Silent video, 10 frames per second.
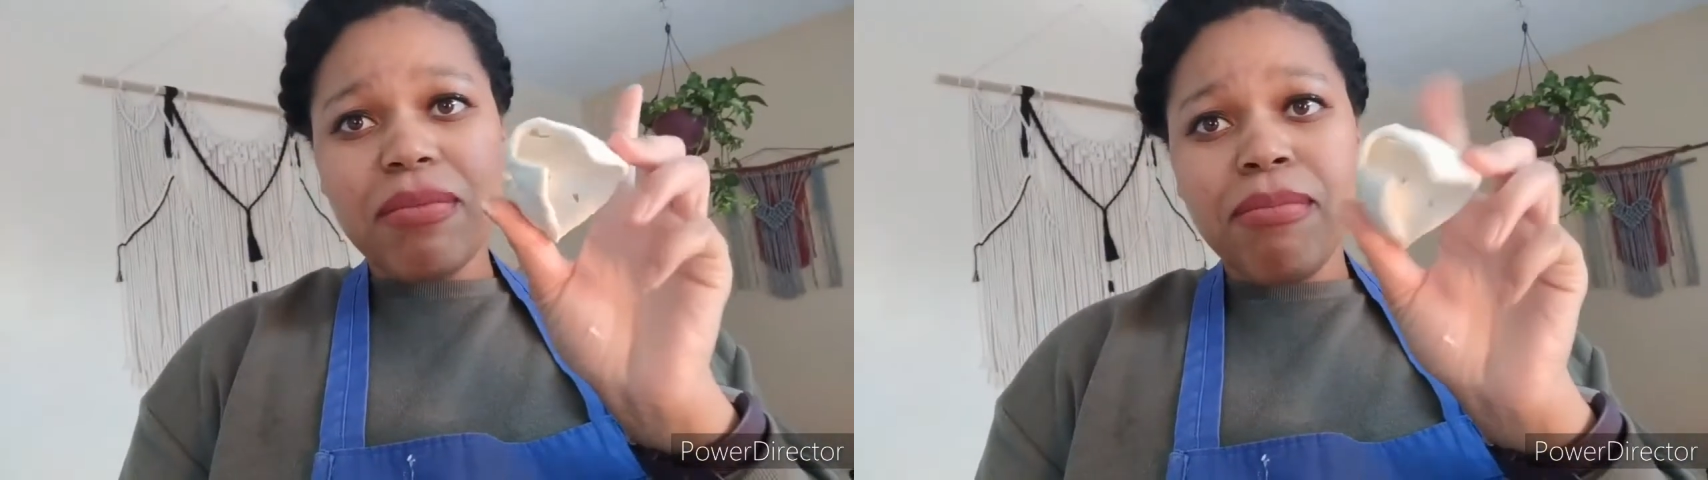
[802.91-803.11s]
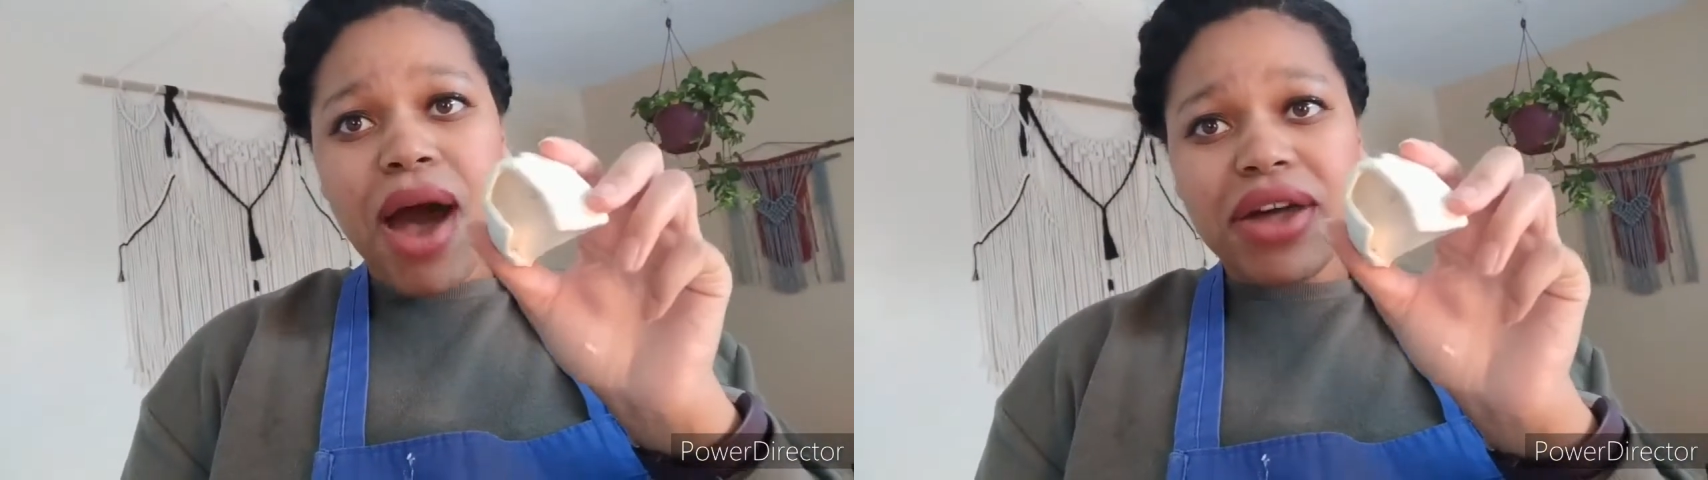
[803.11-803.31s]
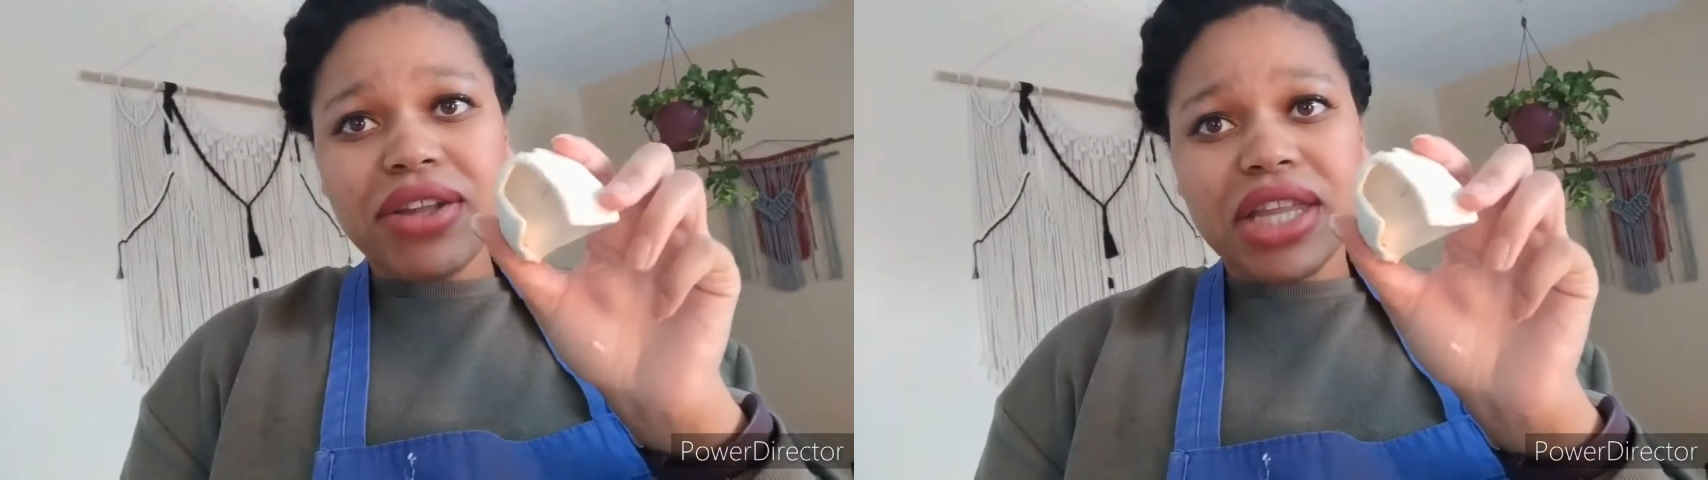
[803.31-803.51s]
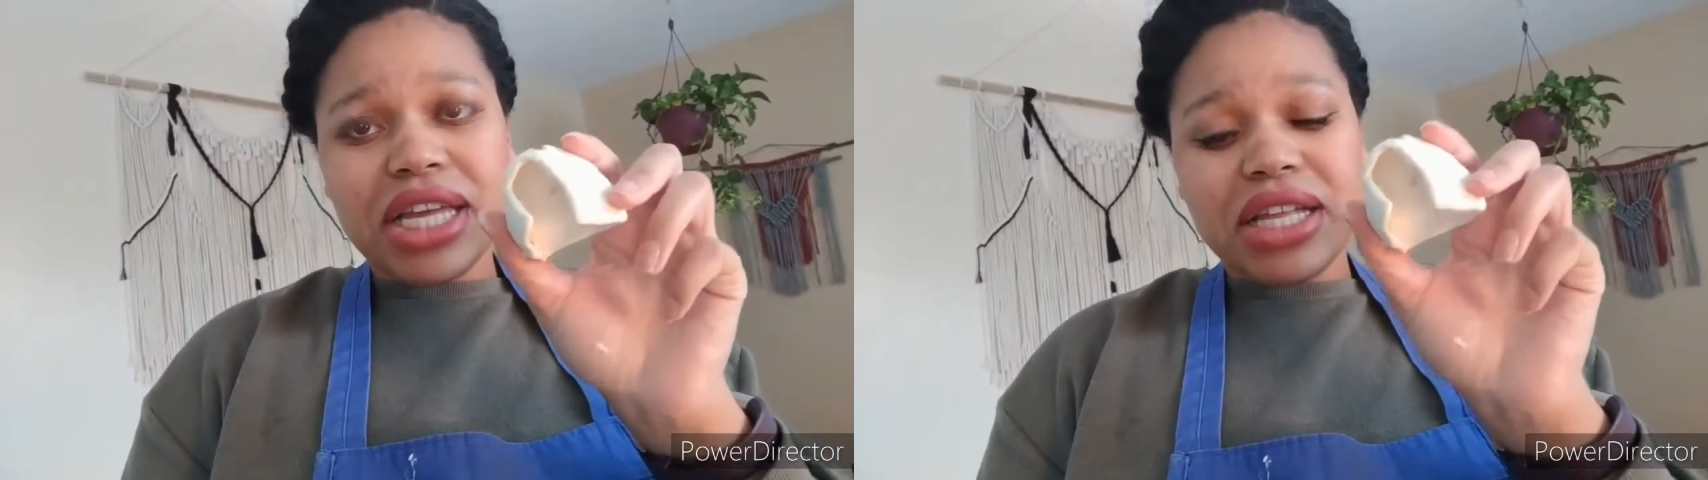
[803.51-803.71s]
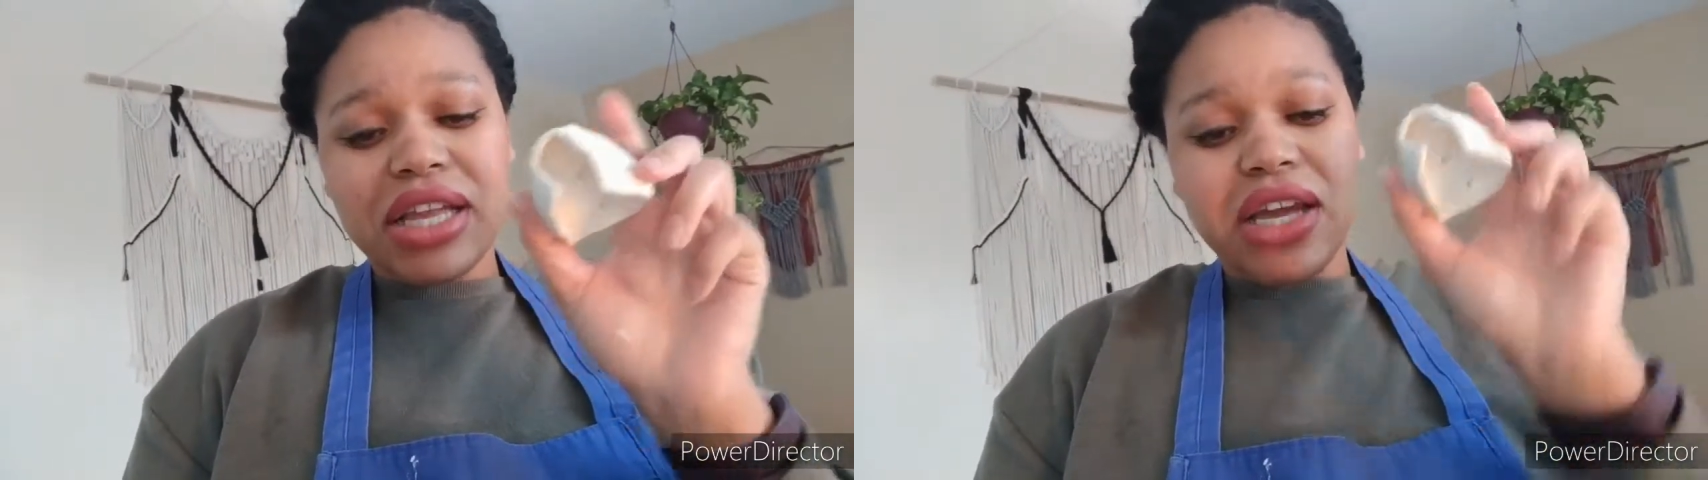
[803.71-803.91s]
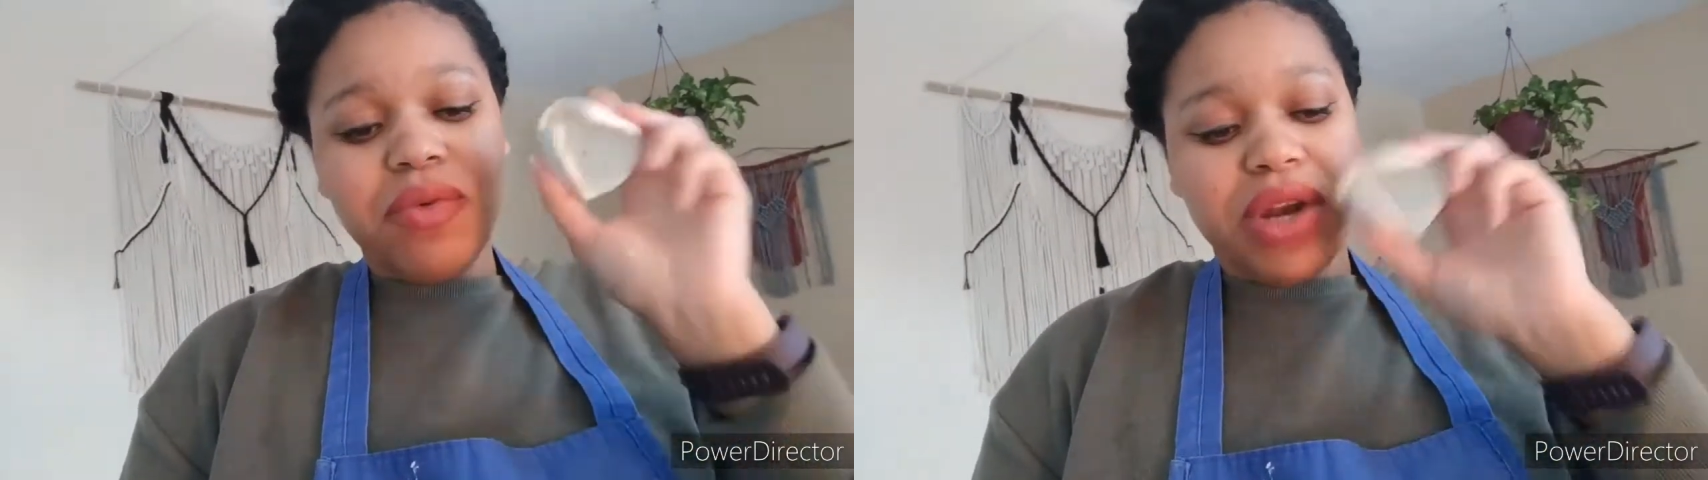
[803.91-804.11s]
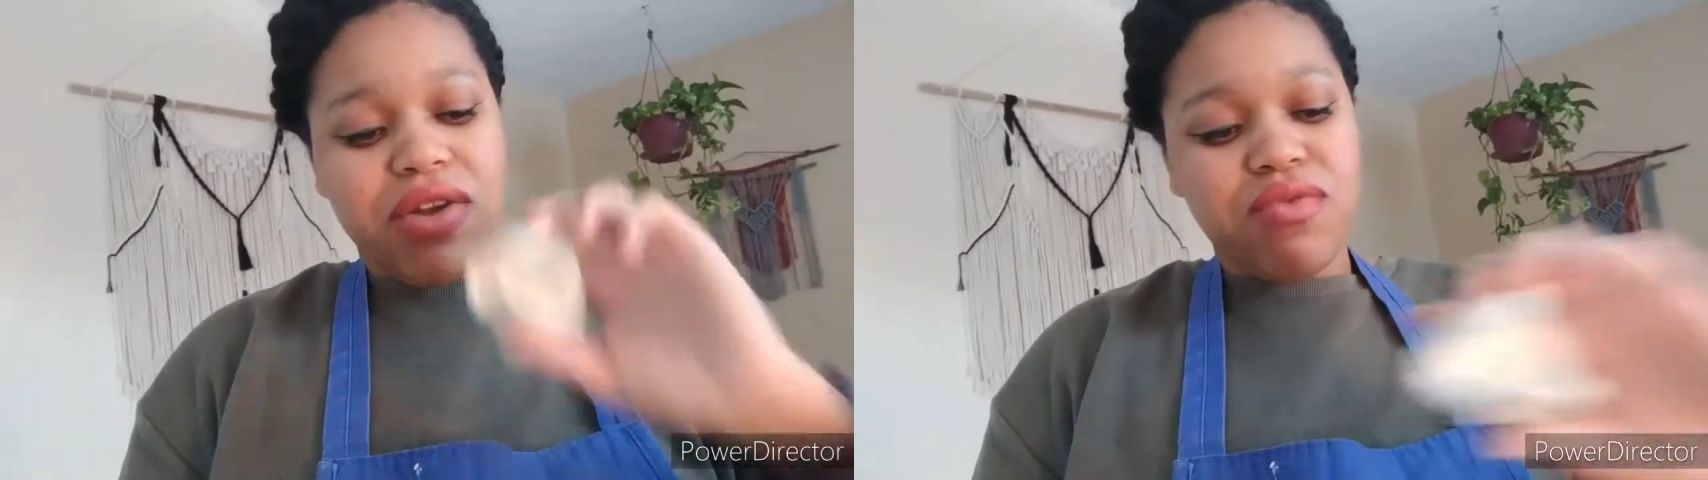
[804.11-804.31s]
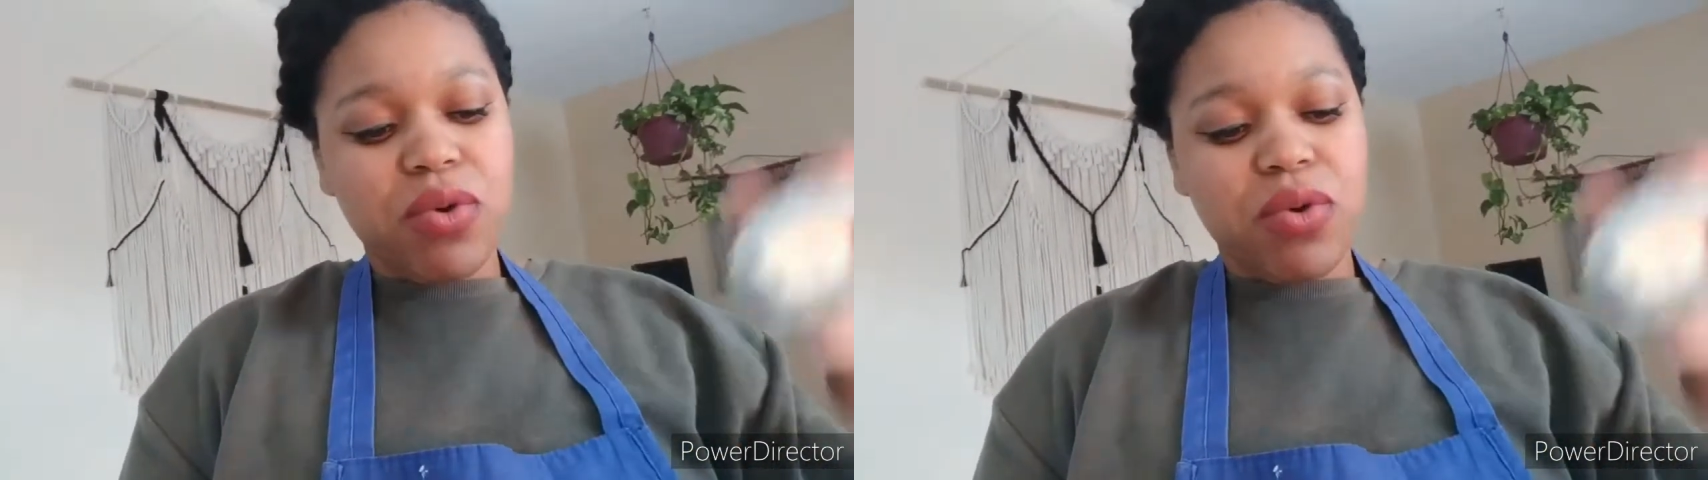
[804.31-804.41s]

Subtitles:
modeling clay when I